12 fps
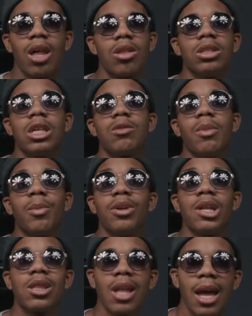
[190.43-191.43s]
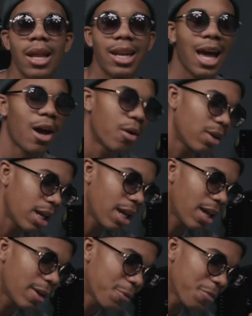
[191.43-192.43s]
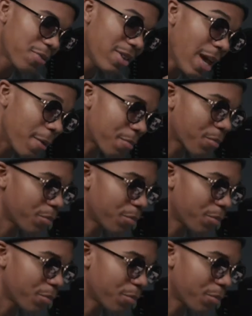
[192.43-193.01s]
So just remember to stand out, and yeah.